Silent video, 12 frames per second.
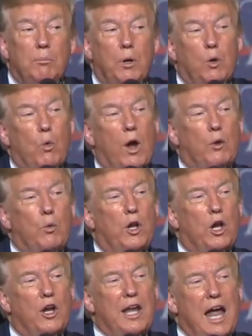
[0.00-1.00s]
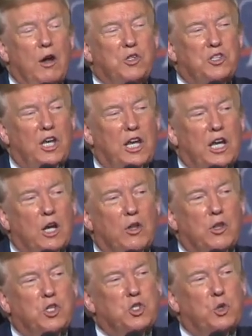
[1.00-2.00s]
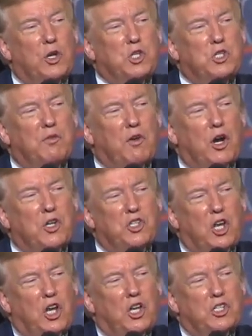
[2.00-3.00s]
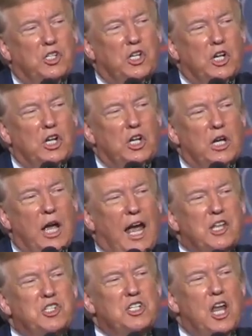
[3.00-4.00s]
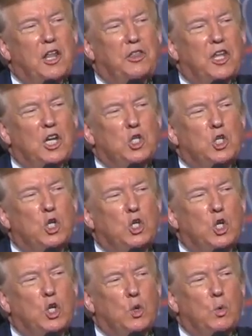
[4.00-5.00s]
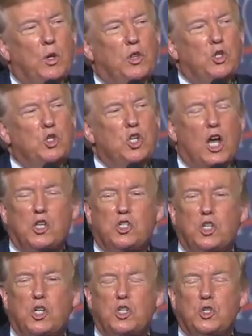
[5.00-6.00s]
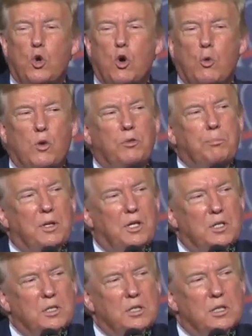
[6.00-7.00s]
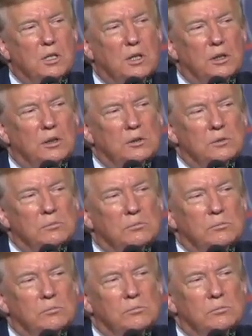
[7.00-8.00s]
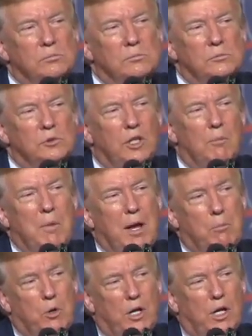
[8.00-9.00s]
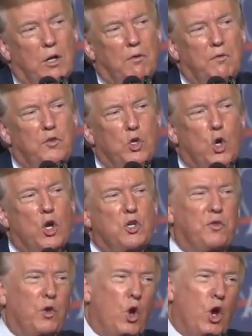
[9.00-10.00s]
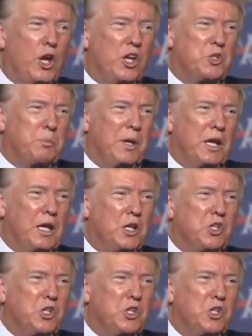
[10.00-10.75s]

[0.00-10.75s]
But what we are now seeing on the streets of our cities has nothing to do with justice or with peace. The memory of George Floyd is being